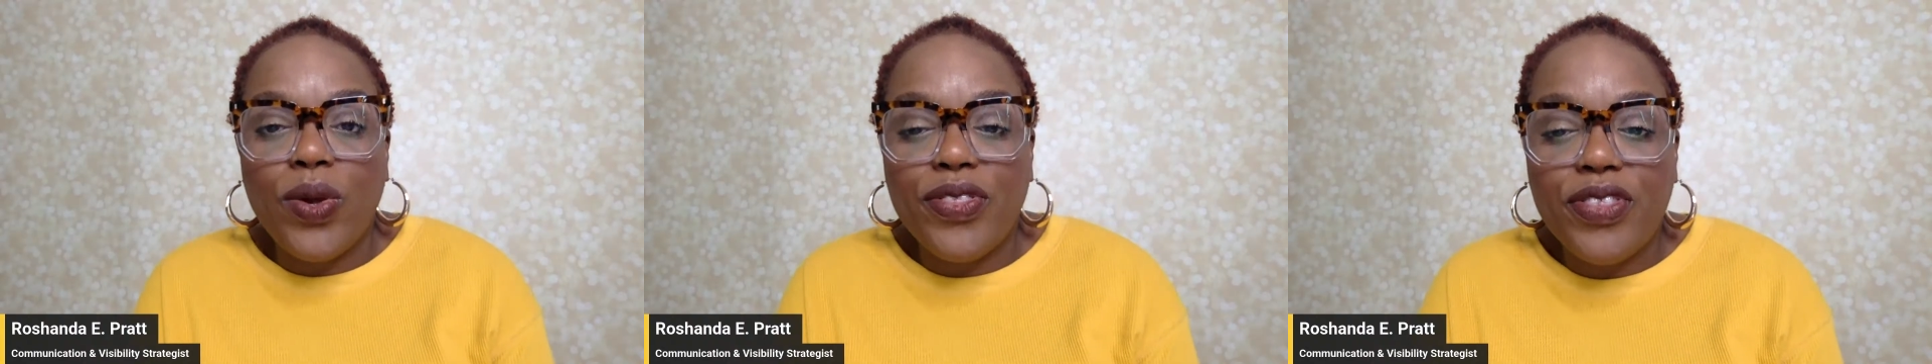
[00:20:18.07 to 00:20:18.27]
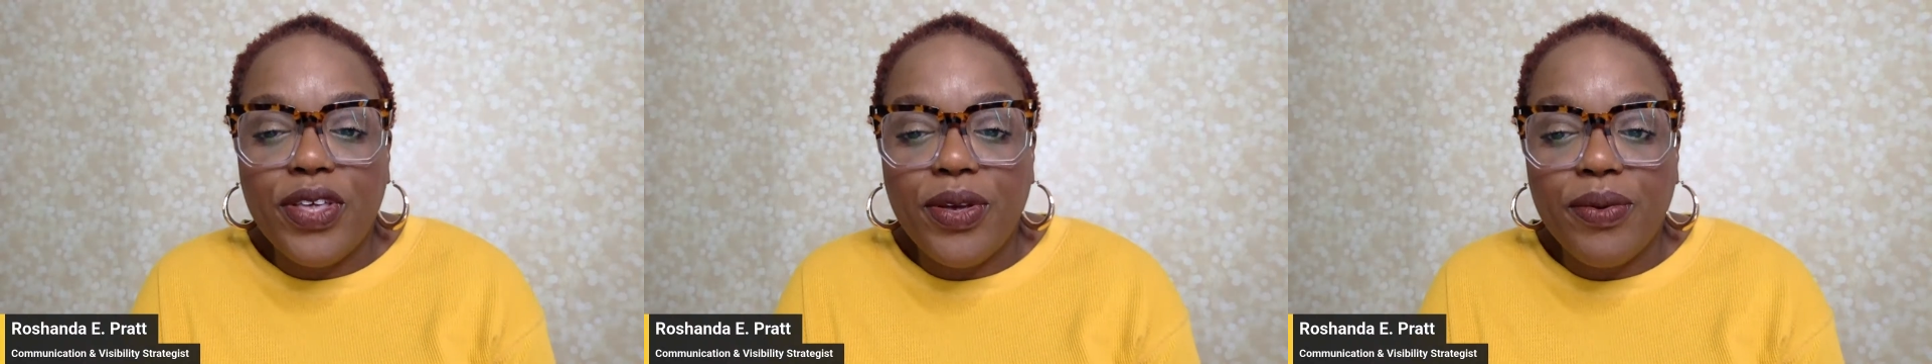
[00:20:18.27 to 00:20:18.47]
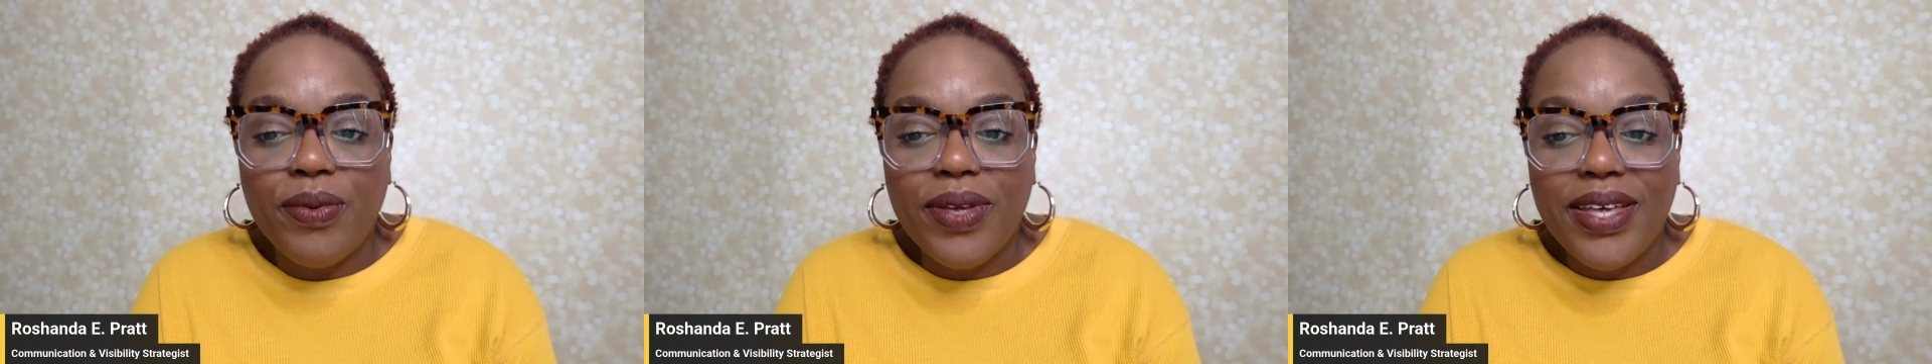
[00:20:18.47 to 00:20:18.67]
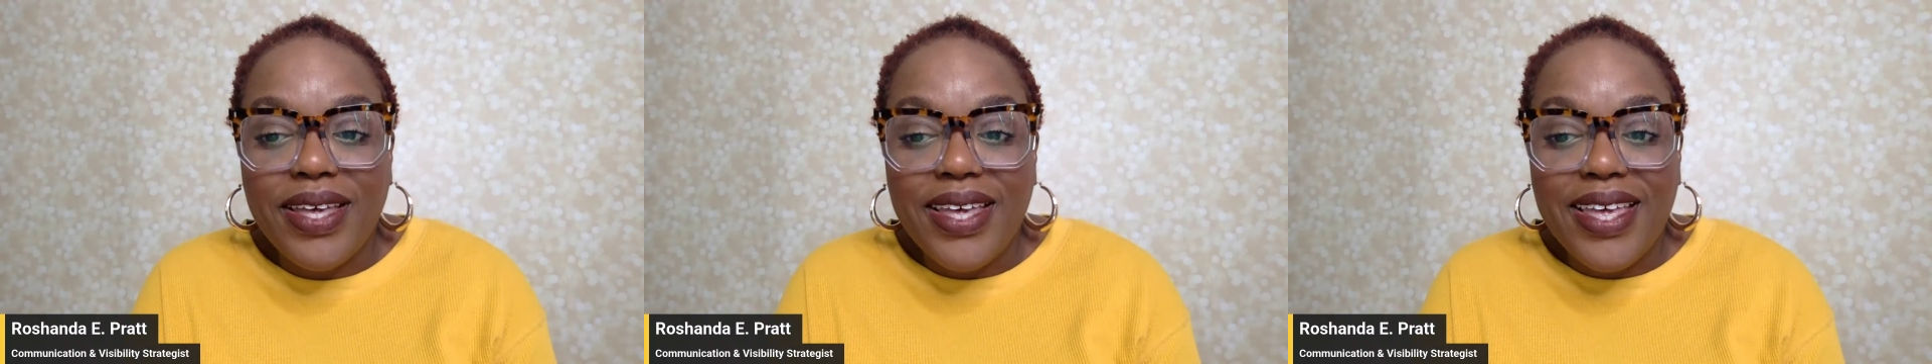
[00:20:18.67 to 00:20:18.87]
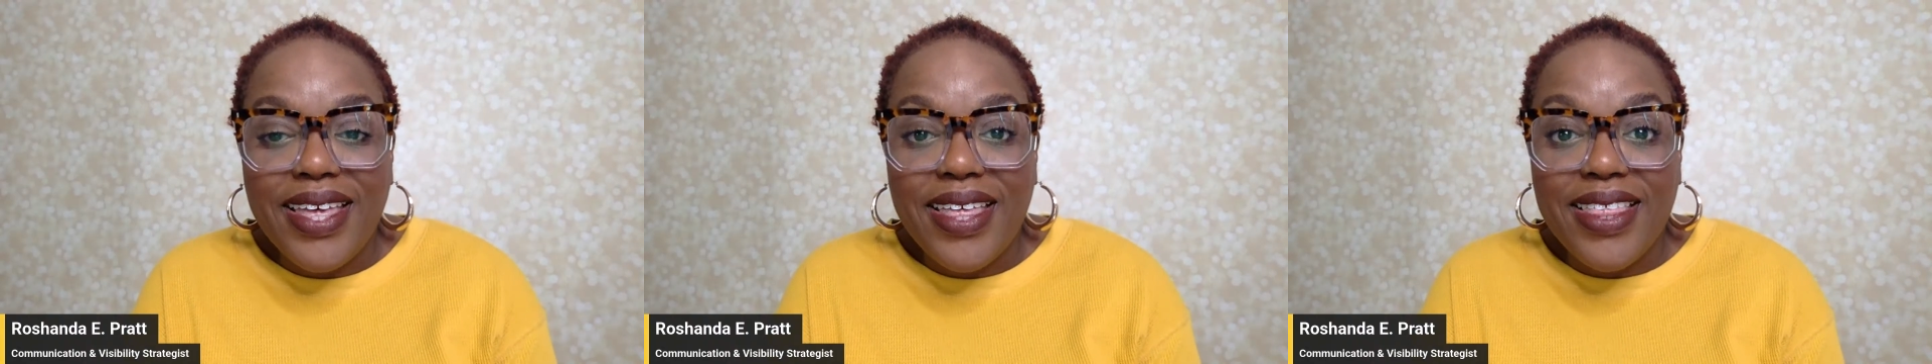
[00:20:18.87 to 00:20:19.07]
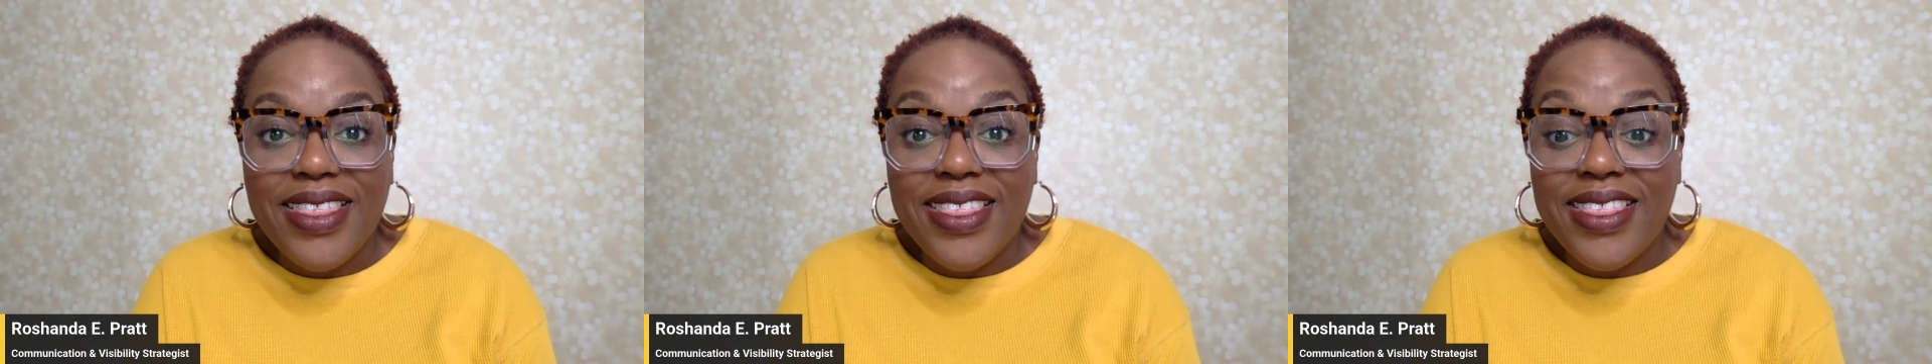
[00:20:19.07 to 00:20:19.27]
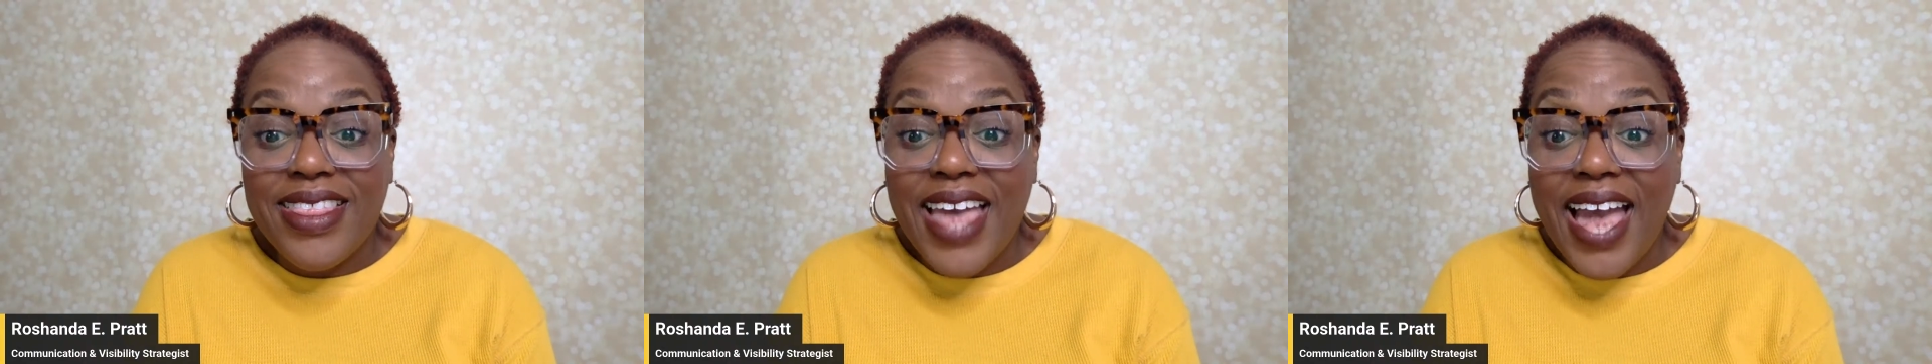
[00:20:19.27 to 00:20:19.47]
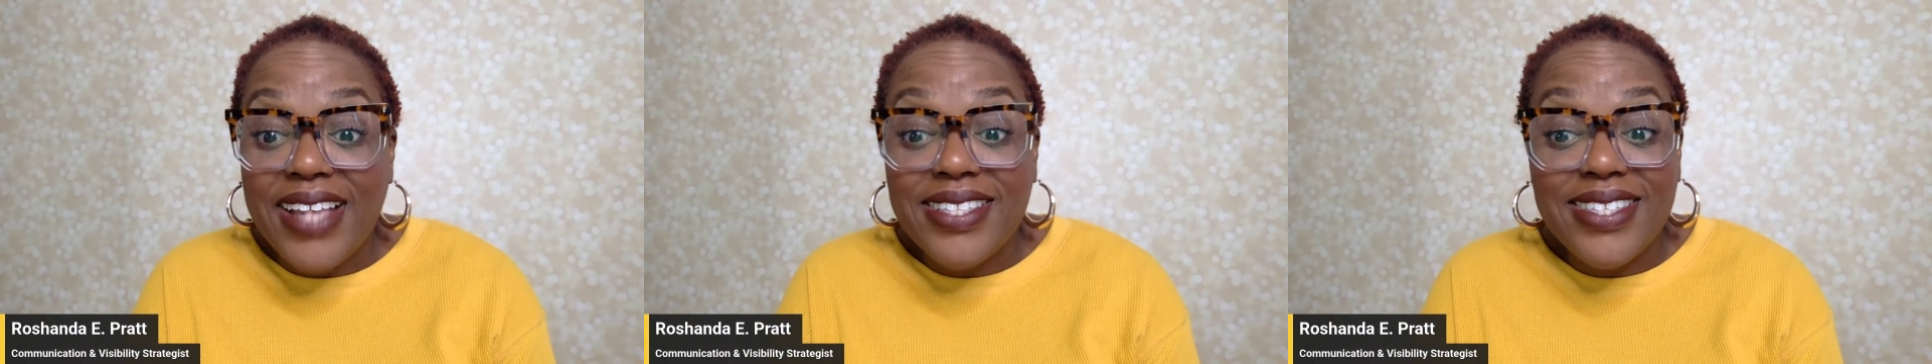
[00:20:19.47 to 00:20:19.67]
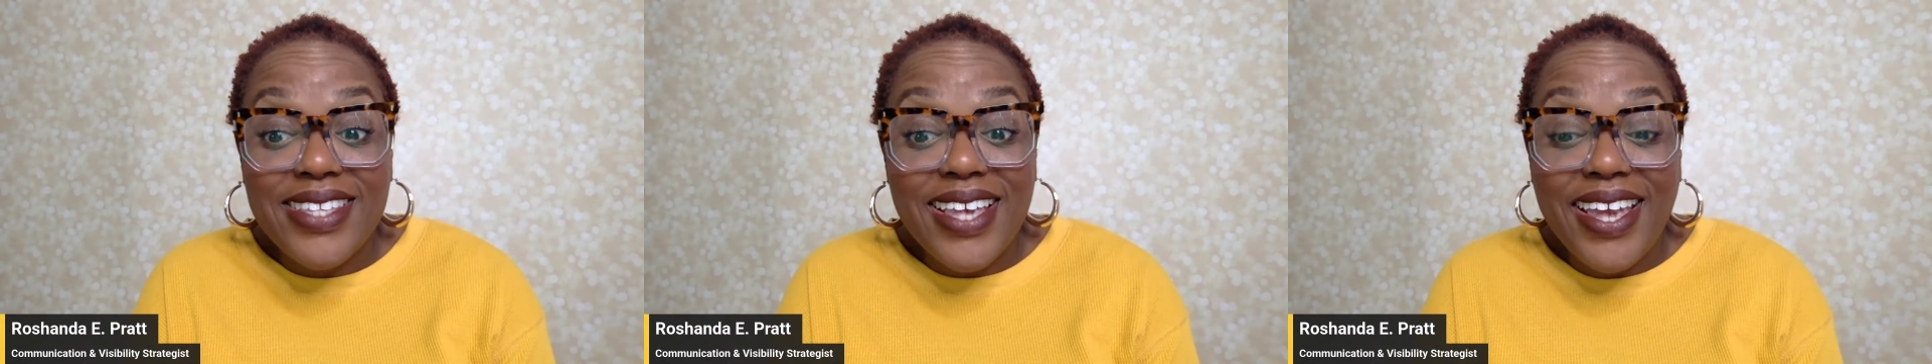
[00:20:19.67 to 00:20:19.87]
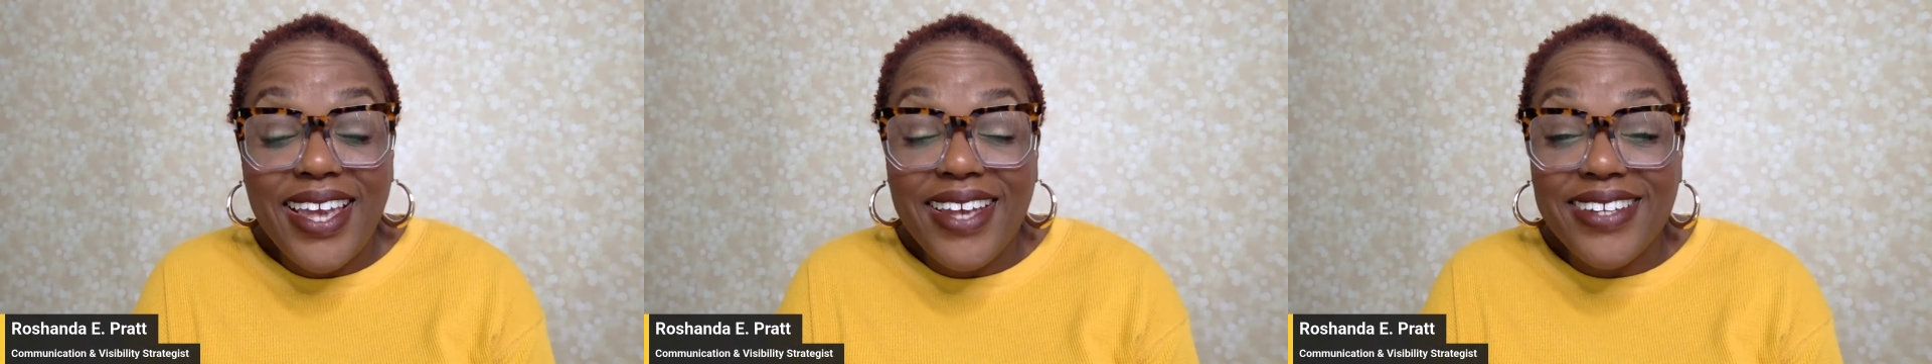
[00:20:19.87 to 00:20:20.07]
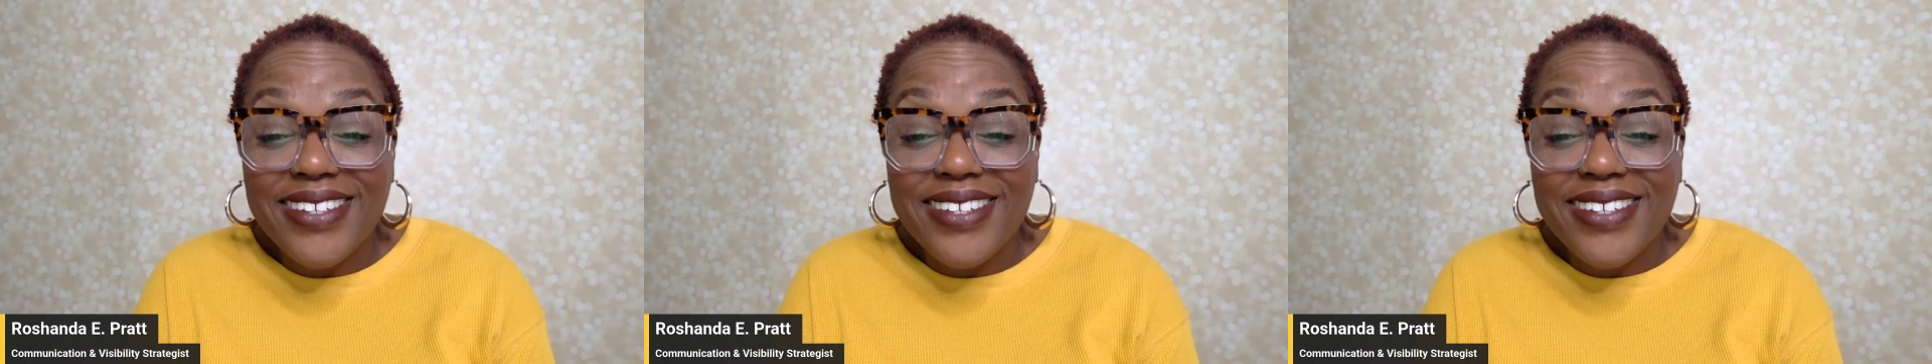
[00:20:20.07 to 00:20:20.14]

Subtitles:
with you. That's it.